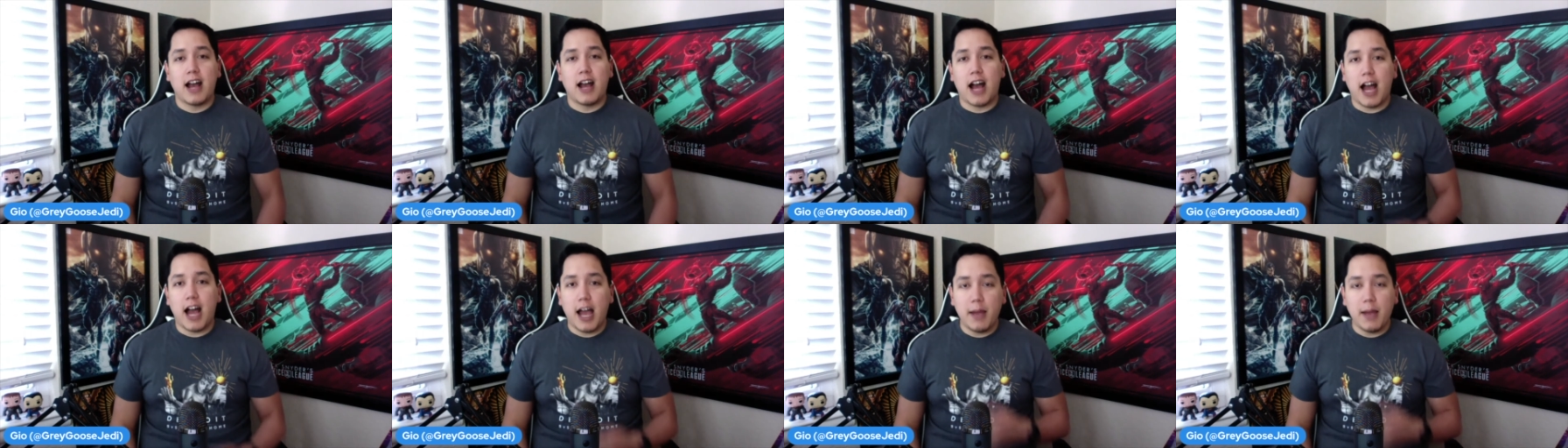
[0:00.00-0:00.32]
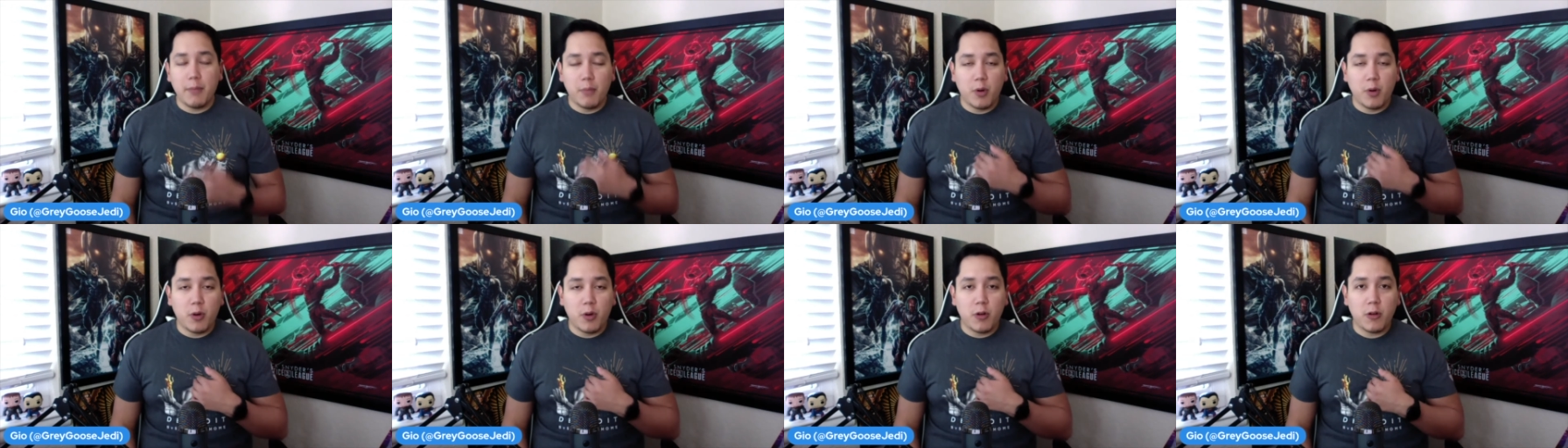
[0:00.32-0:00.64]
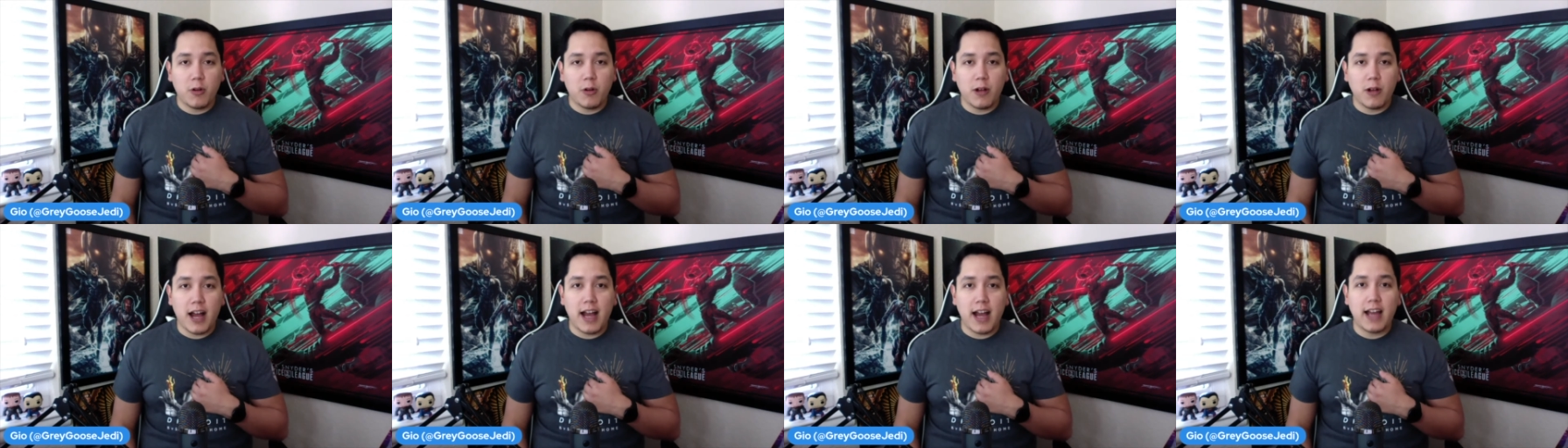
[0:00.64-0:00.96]
I'm
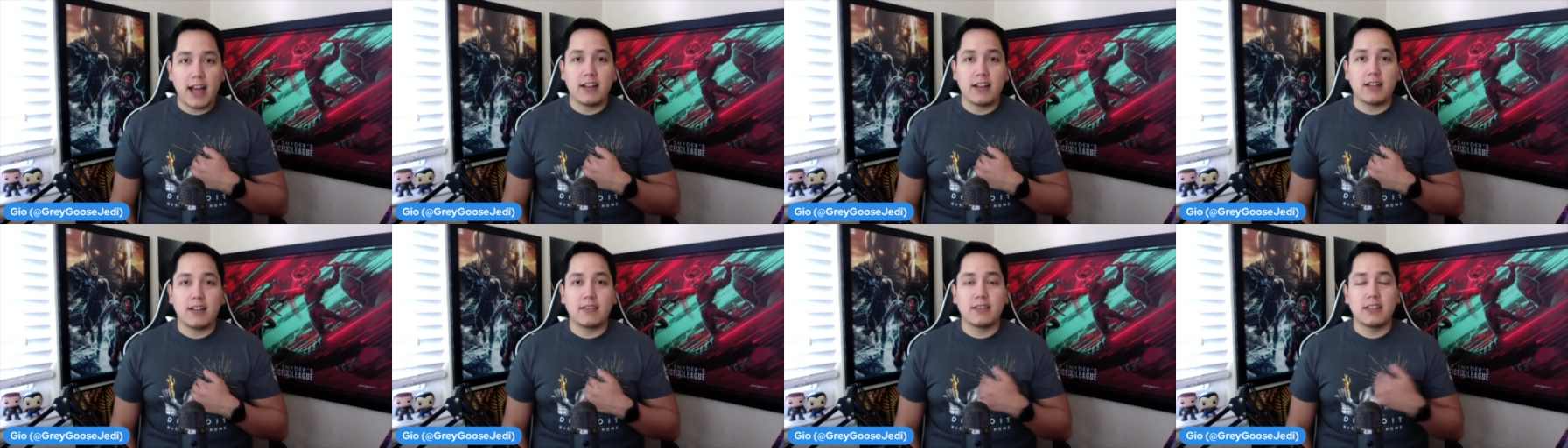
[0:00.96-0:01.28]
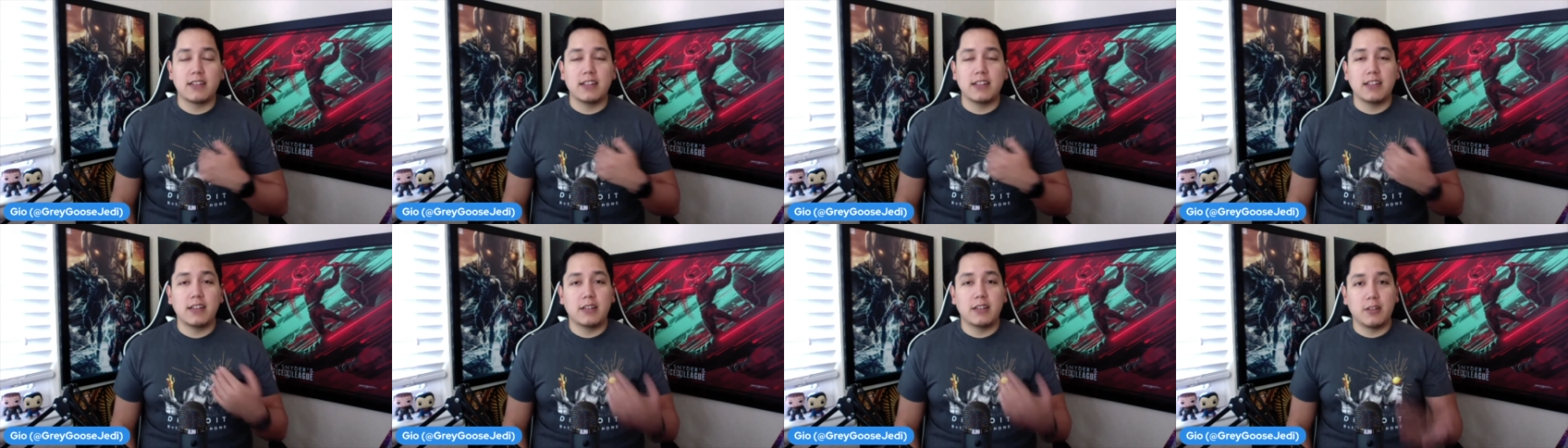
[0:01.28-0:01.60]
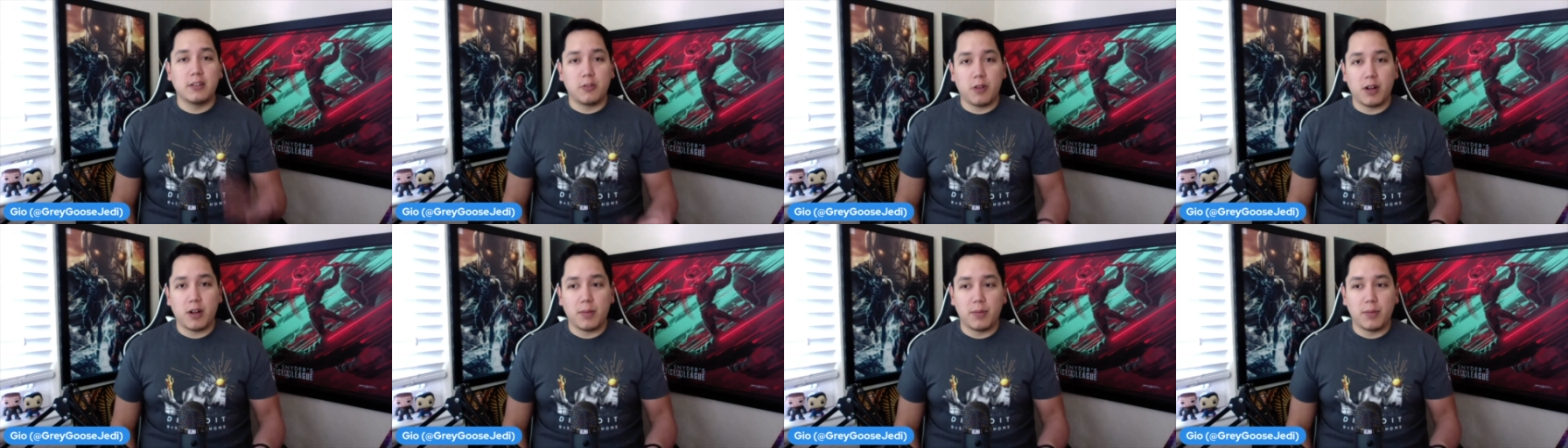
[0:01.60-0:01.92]
more high on the
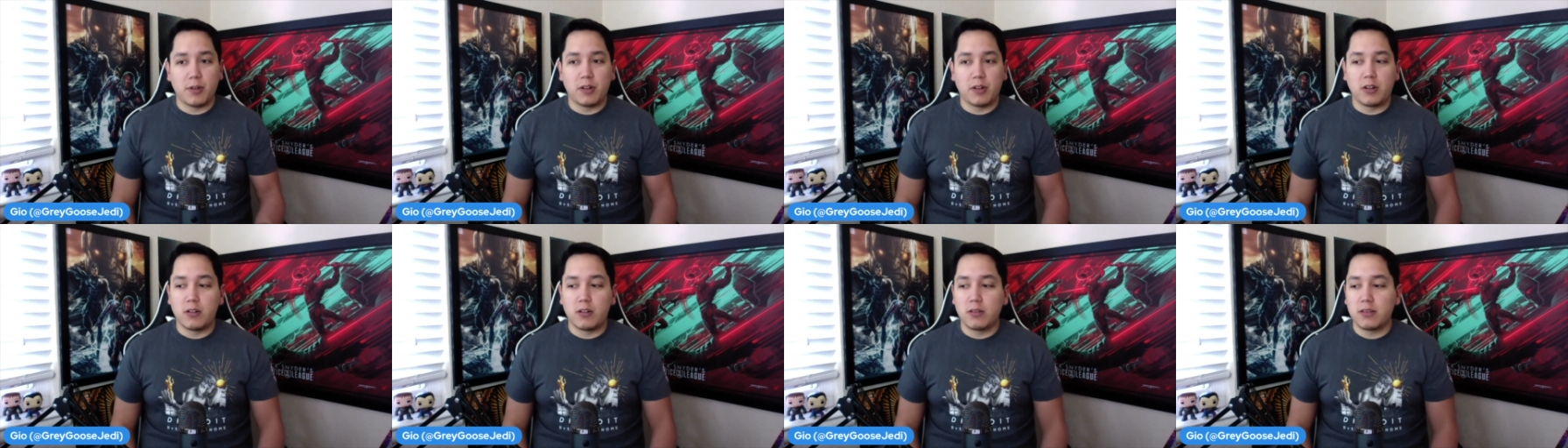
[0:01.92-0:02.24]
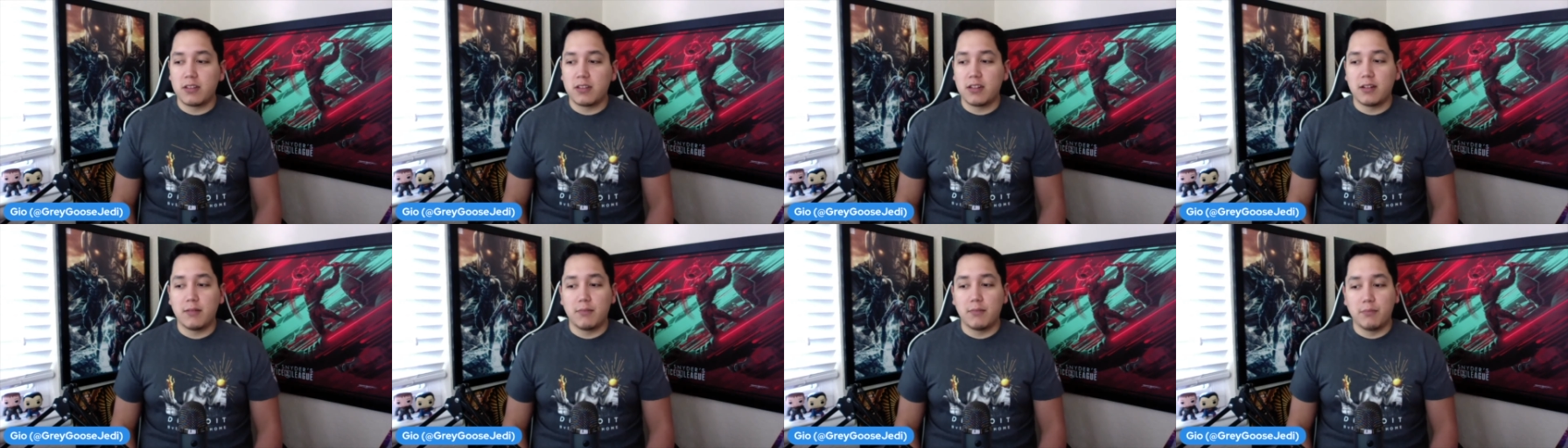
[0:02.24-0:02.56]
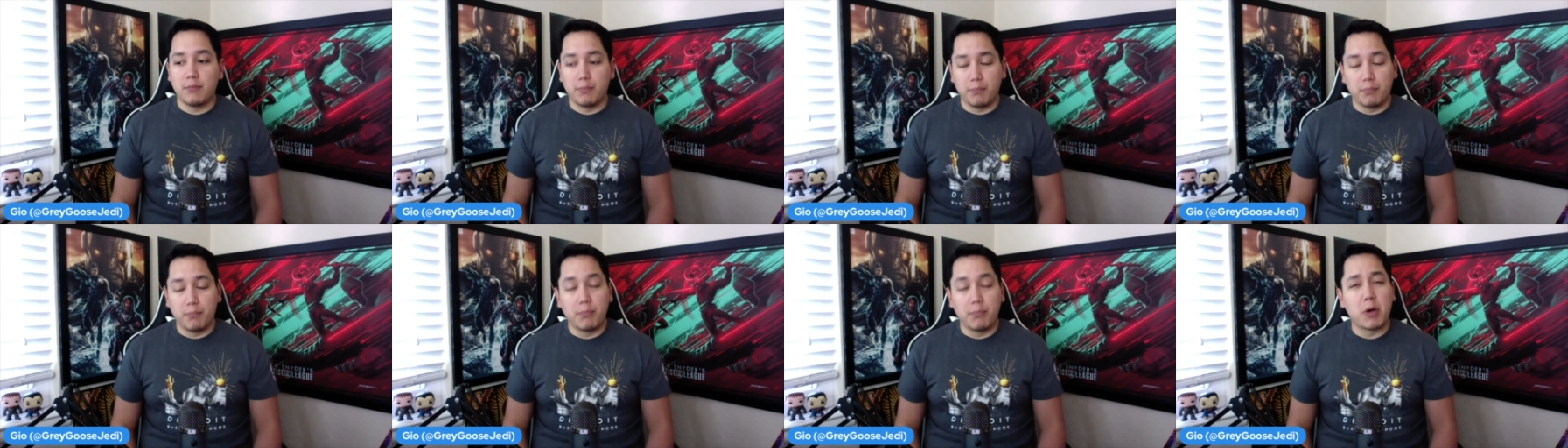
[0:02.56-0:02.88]
Incredible Hulk
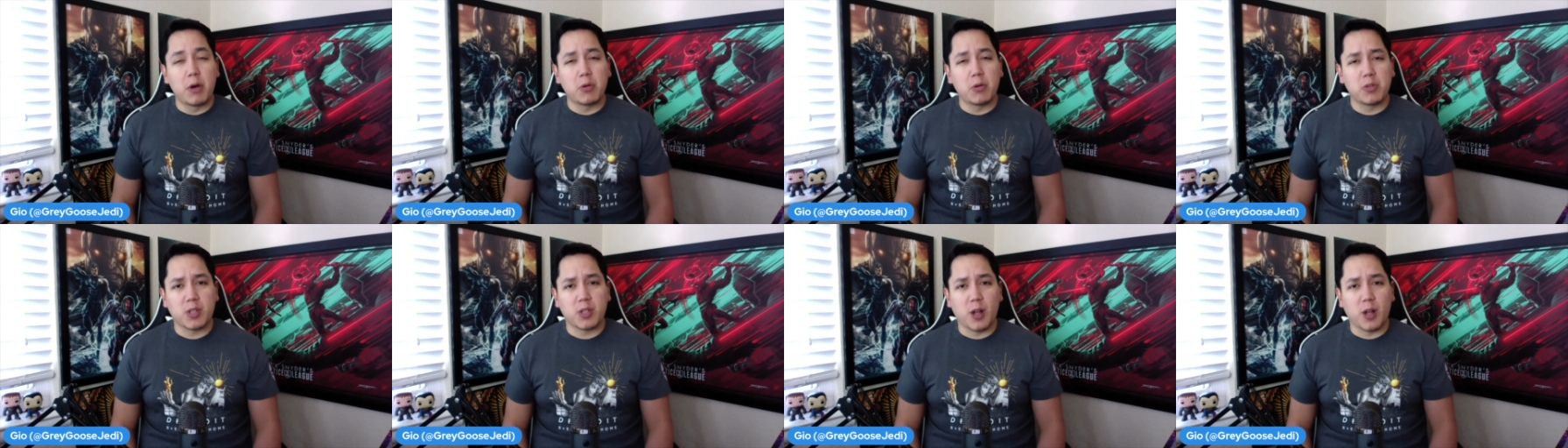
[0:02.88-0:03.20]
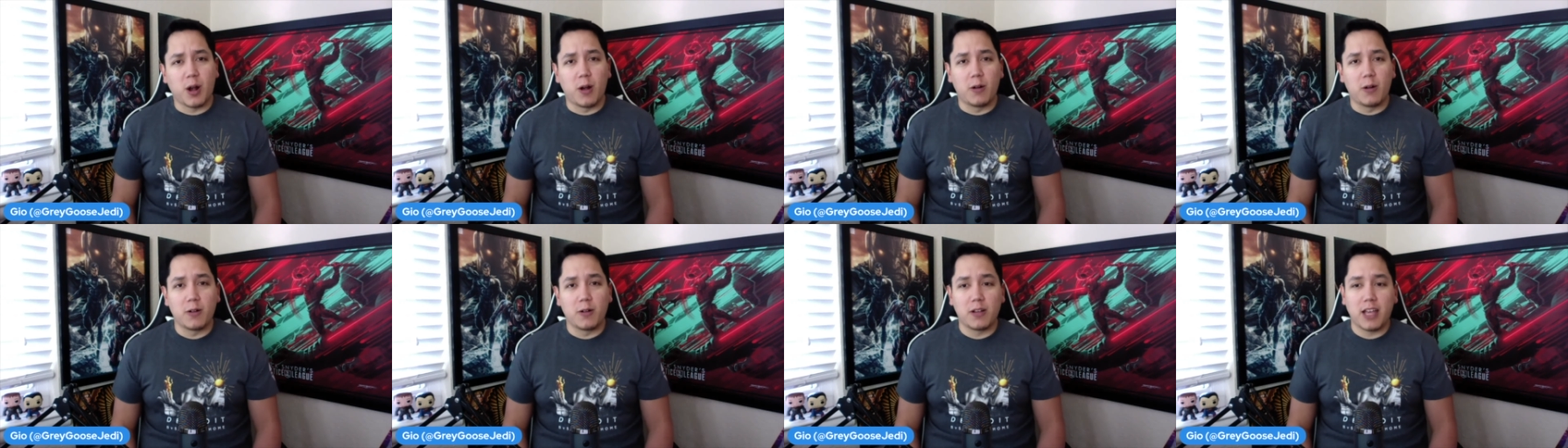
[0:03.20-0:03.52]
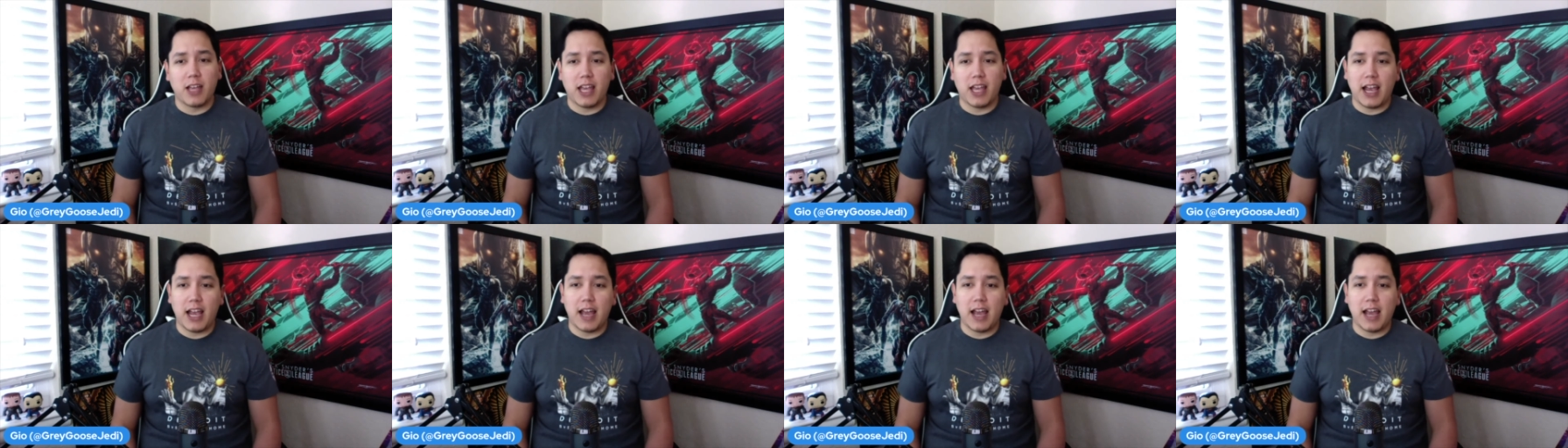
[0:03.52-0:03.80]
than most are, okay?